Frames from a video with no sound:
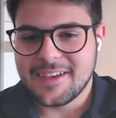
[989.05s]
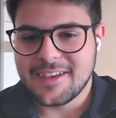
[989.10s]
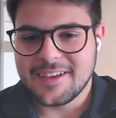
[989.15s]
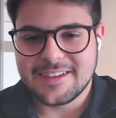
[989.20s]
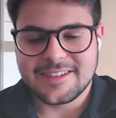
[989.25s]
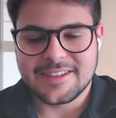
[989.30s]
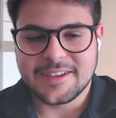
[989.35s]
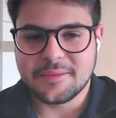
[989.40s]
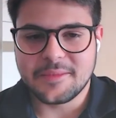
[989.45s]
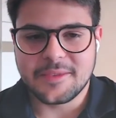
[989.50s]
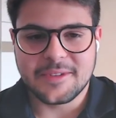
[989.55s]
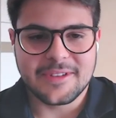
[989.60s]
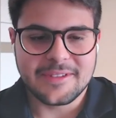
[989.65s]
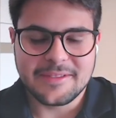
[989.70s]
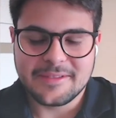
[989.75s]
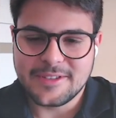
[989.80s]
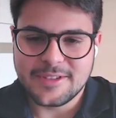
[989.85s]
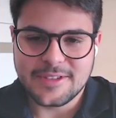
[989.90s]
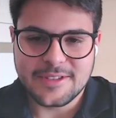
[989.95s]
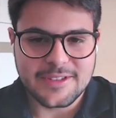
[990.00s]
something
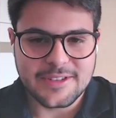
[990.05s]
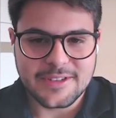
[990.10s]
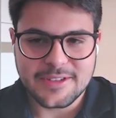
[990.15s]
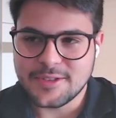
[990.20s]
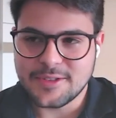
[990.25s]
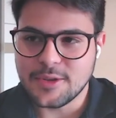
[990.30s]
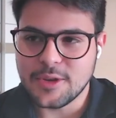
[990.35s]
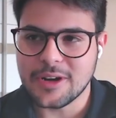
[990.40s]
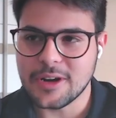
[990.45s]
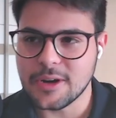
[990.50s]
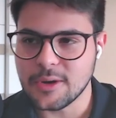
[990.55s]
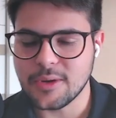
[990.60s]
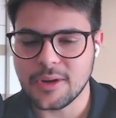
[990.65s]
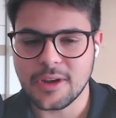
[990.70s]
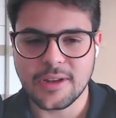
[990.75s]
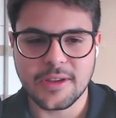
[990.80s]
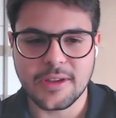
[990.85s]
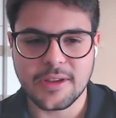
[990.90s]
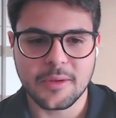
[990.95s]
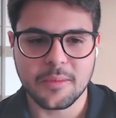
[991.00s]
that's just not a good
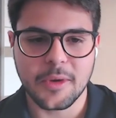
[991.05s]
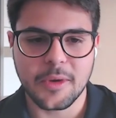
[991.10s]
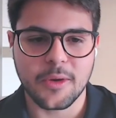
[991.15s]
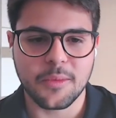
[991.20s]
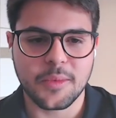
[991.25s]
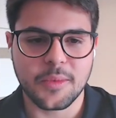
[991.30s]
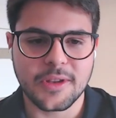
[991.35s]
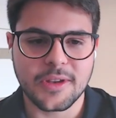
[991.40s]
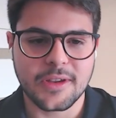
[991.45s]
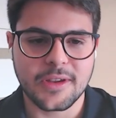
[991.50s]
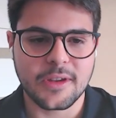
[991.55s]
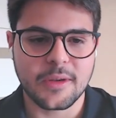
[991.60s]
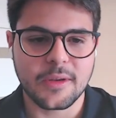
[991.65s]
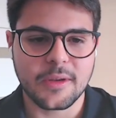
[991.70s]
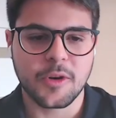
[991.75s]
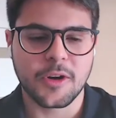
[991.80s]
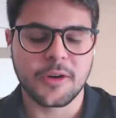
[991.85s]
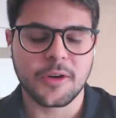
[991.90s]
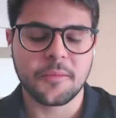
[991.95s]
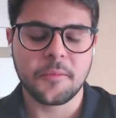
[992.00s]
idea in my opinion
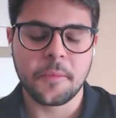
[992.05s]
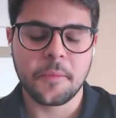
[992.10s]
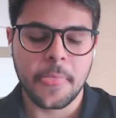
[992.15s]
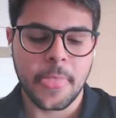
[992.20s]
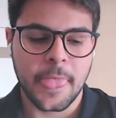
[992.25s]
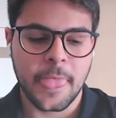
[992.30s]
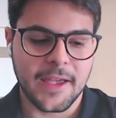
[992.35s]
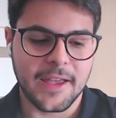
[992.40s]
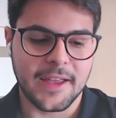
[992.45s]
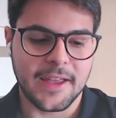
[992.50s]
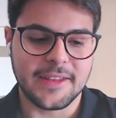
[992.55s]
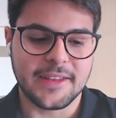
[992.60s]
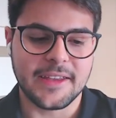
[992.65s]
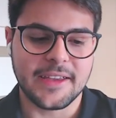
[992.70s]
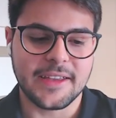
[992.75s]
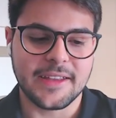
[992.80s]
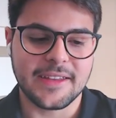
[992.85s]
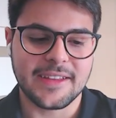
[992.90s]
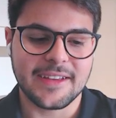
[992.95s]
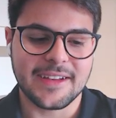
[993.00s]
anymore and
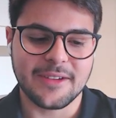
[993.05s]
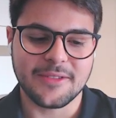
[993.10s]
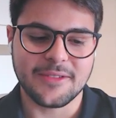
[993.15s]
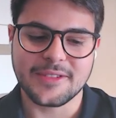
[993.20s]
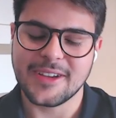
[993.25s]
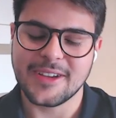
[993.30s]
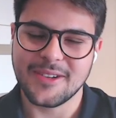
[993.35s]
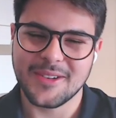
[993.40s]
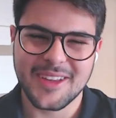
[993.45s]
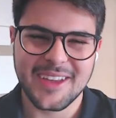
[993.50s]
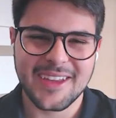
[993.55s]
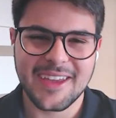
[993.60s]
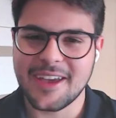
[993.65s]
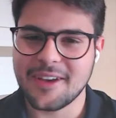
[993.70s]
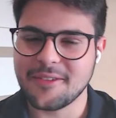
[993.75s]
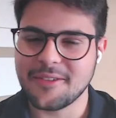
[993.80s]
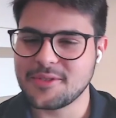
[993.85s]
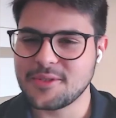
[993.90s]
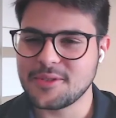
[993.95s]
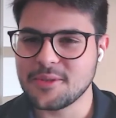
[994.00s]
then i was like okay i
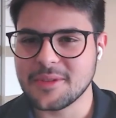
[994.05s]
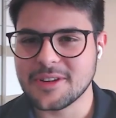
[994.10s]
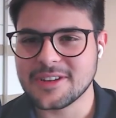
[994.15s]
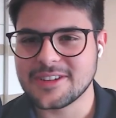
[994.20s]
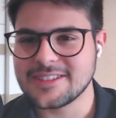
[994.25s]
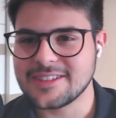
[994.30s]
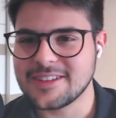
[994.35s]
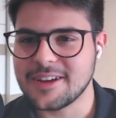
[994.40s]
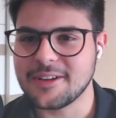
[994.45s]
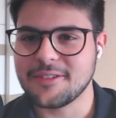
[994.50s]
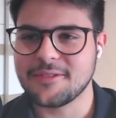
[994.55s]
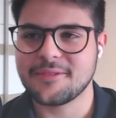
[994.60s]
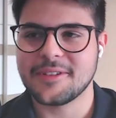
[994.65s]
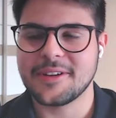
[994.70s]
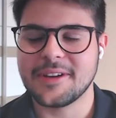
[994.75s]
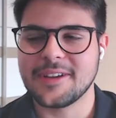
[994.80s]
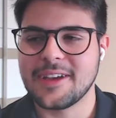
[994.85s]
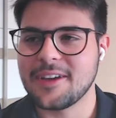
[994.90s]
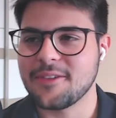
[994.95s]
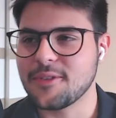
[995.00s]
have too much stuff
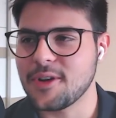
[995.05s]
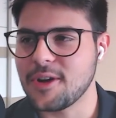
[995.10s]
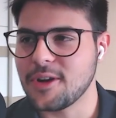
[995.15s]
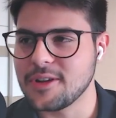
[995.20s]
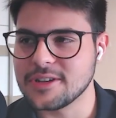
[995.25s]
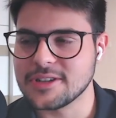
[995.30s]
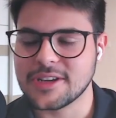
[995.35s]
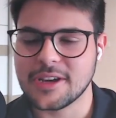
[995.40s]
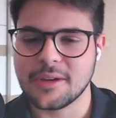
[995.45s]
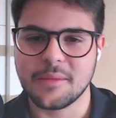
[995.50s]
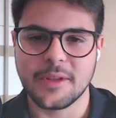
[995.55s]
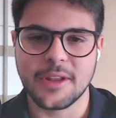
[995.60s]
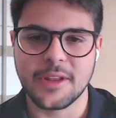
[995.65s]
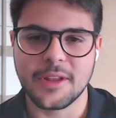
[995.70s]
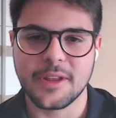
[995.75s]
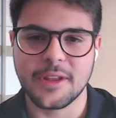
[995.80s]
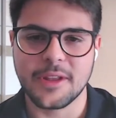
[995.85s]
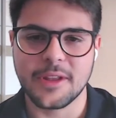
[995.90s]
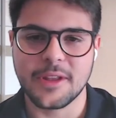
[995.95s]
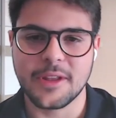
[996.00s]
i have college coming up
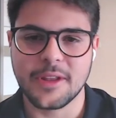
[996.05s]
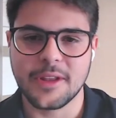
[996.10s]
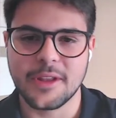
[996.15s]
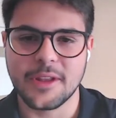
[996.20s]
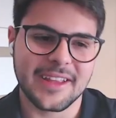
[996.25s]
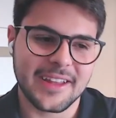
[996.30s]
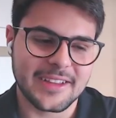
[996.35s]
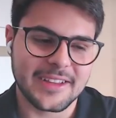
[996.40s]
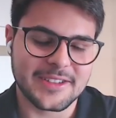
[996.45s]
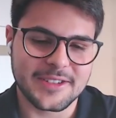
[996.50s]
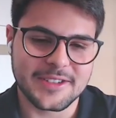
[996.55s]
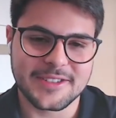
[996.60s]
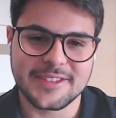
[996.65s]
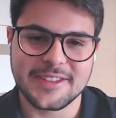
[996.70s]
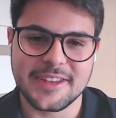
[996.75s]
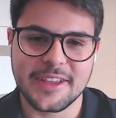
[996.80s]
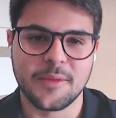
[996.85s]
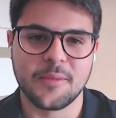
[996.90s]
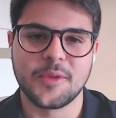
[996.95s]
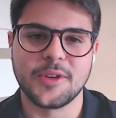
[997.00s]
i have this and i let's just
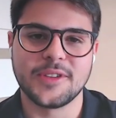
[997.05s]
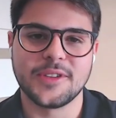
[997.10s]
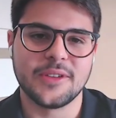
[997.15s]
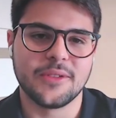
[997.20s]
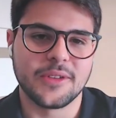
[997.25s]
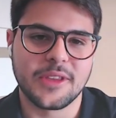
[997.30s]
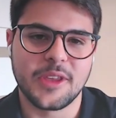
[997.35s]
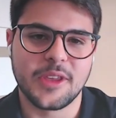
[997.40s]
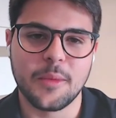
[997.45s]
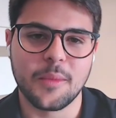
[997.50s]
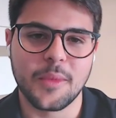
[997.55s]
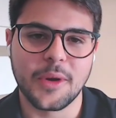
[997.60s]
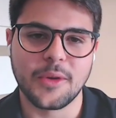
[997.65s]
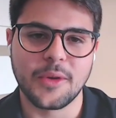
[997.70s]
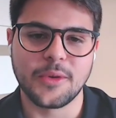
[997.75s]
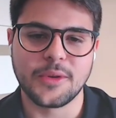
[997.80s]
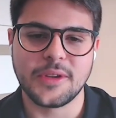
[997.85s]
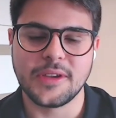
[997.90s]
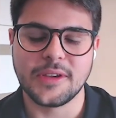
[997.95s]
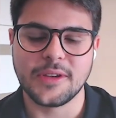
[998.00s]
stay in brazil and keep my
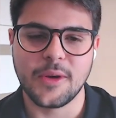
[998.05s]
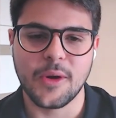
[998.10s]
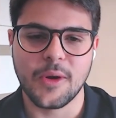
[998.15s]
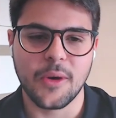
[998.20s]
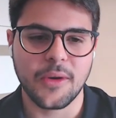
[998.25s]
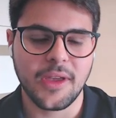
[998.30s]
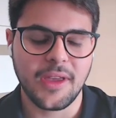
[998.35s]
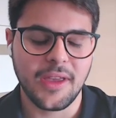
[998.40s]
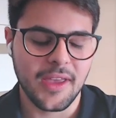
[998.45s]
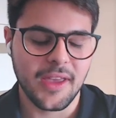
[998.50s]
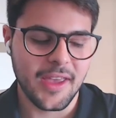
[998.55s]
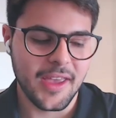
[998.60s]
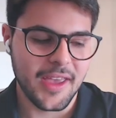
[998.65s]
routine going